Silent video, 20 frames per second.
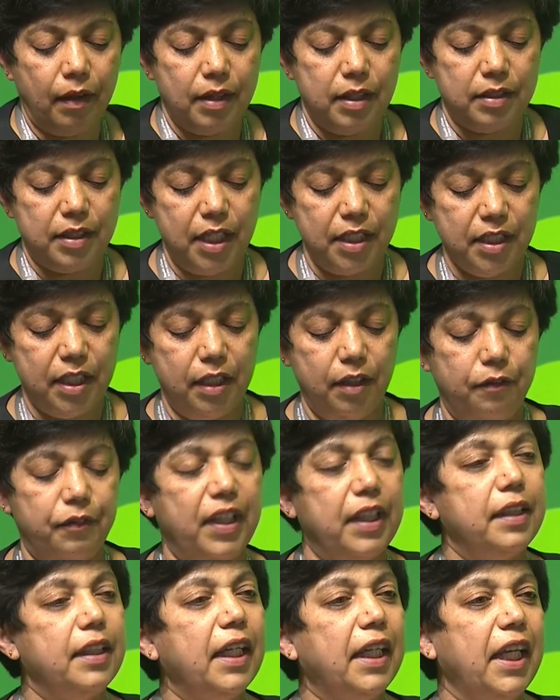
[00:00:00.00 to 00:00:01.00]
session
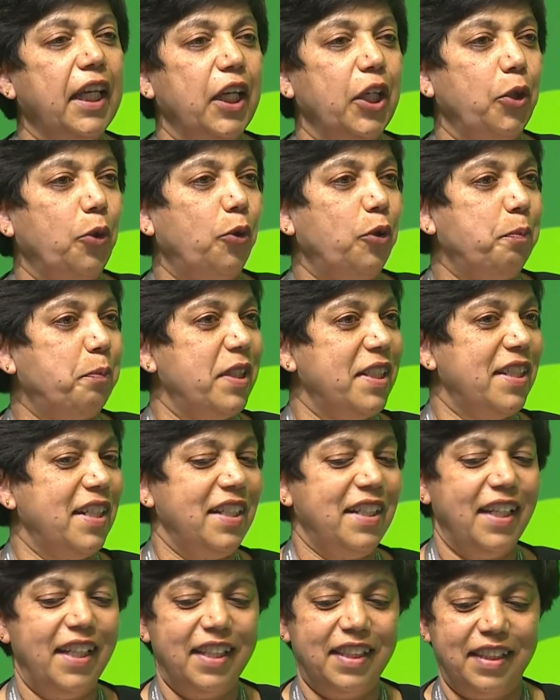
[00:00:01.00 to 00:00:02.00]
with the keynote
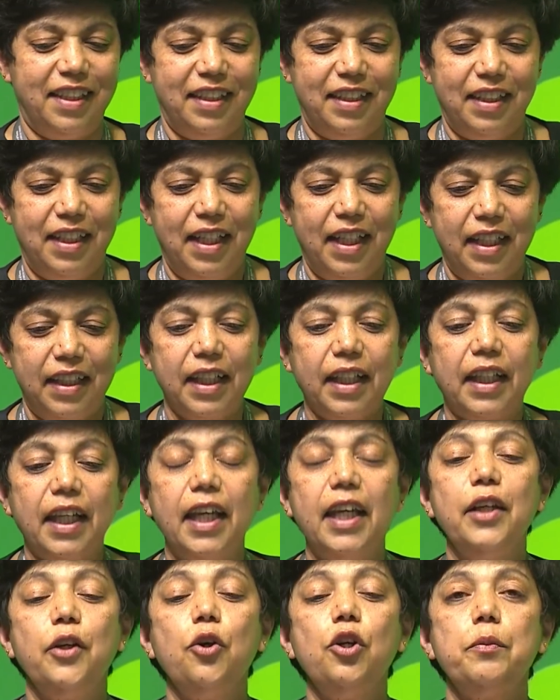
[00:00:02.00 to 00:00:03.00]
presentation. The
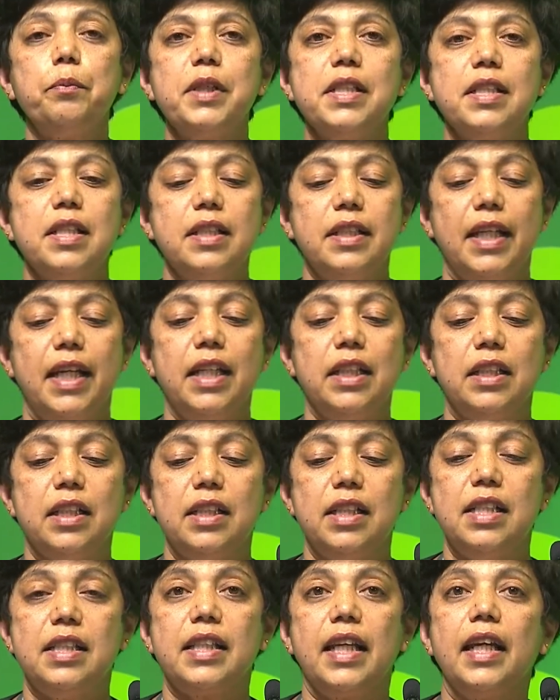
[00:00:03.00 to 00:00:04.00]
keynote
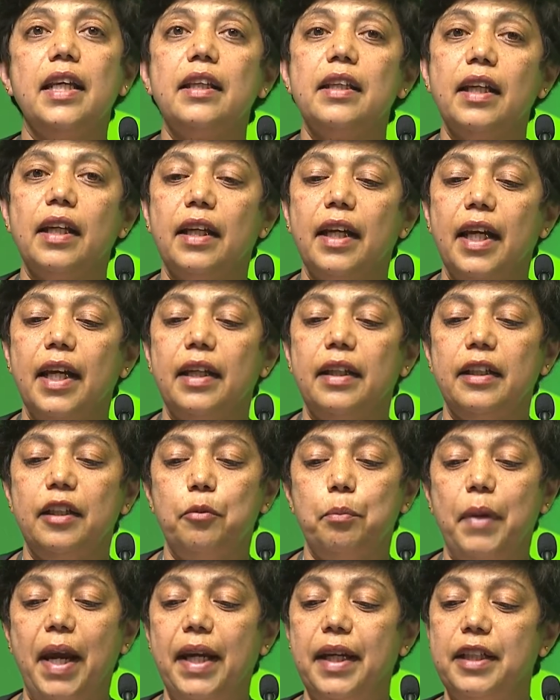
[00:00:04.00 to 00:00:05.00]
presentation is
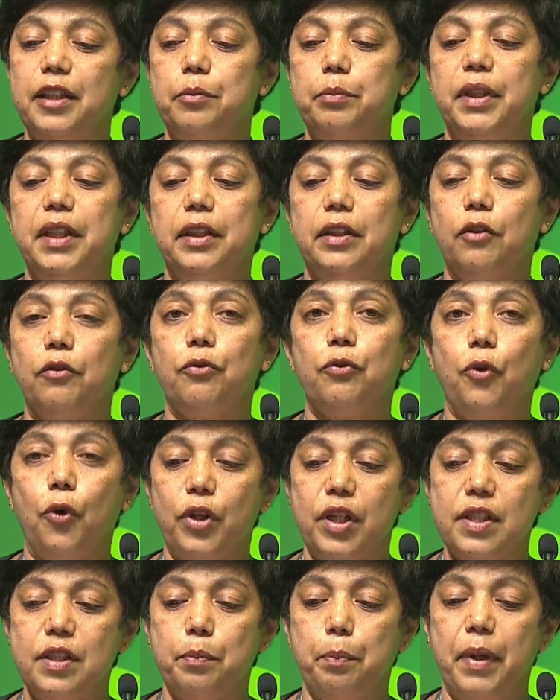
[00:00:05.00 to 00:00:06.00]
Integrated Management of
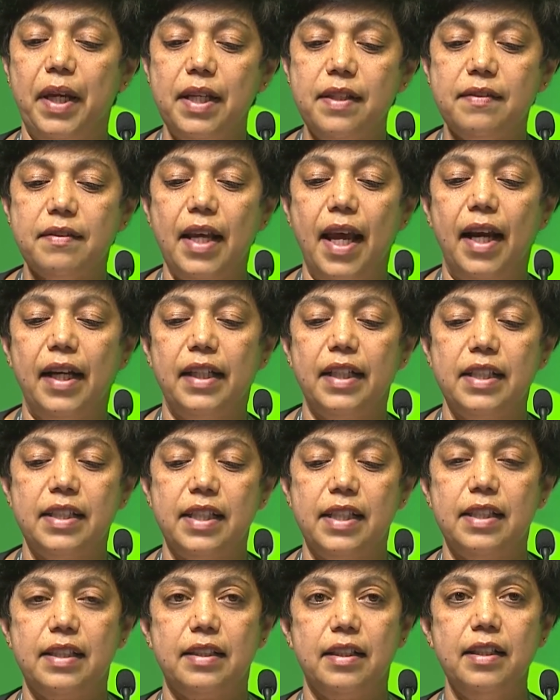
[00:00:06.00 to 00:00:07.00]
Forest Pests and
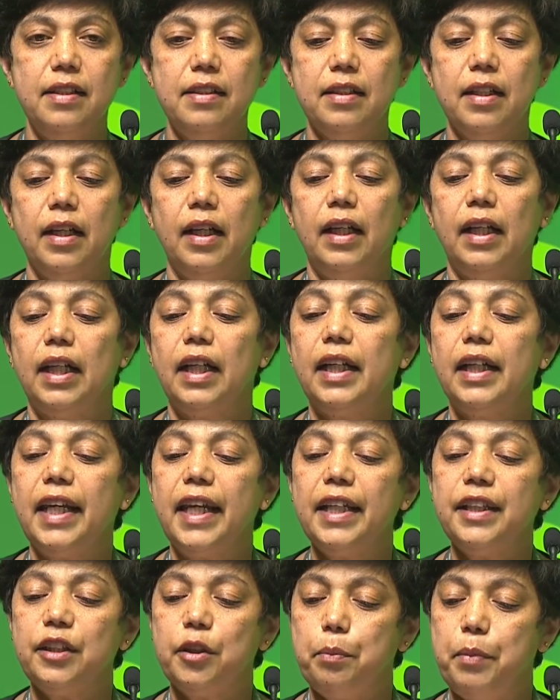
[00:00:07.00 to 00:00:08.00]
Diseases, a
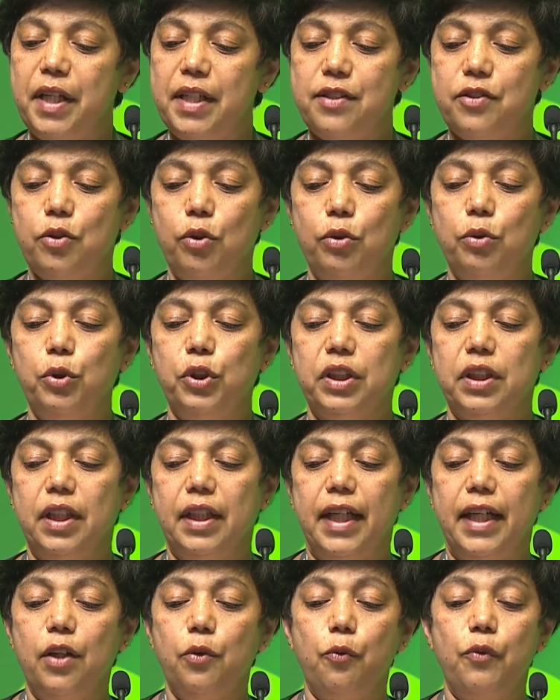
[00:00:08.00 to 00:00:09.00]
nature-based solution
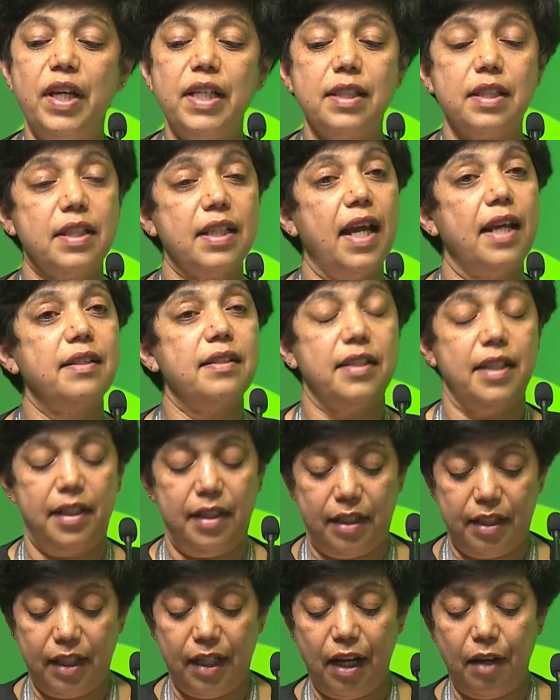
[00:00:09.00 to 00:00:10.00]
in West and
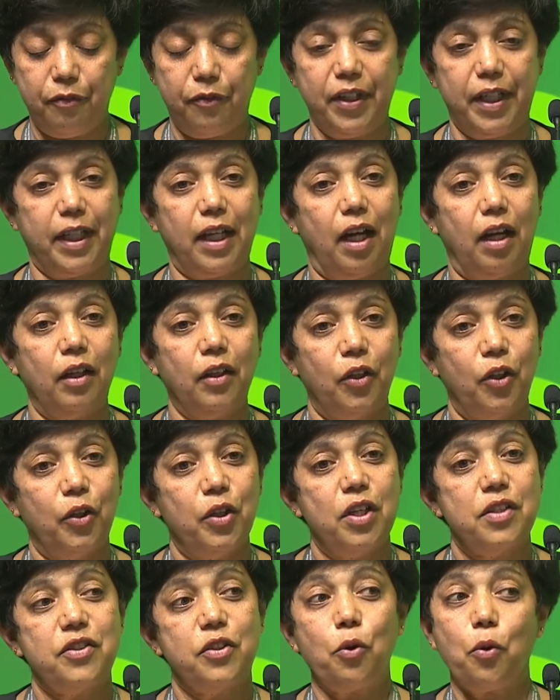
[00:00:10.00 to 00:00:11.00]
Central Africa.
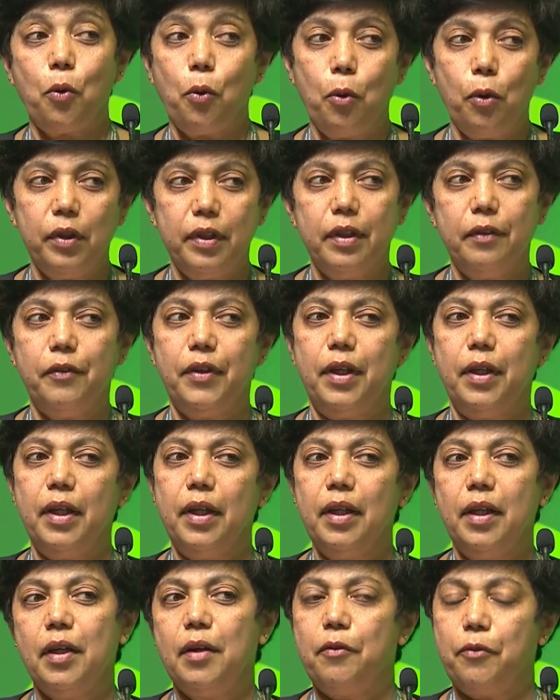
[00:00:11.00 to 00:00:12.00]
So all the
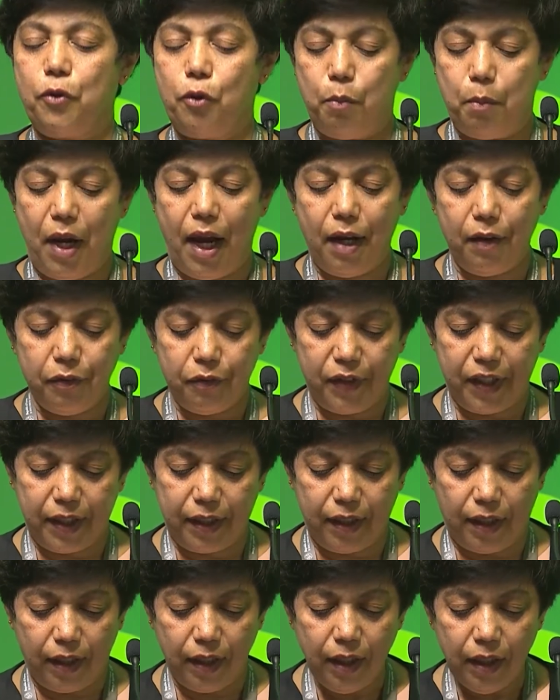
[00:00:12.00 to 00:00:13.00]
way from
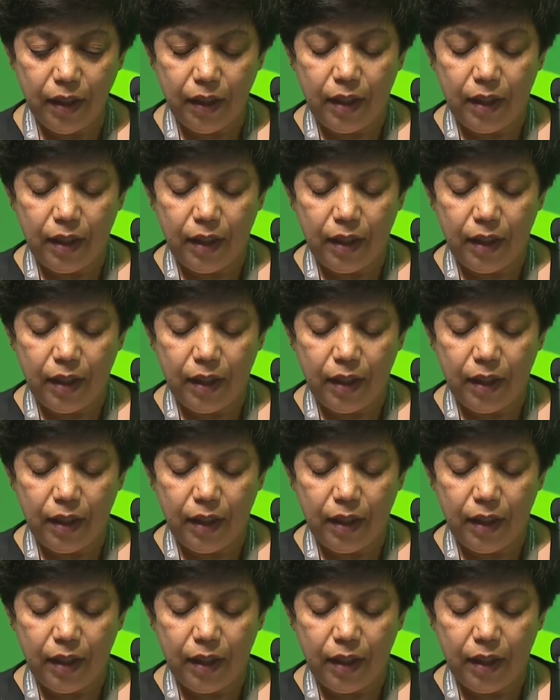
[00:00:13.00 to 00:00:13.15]
Africa,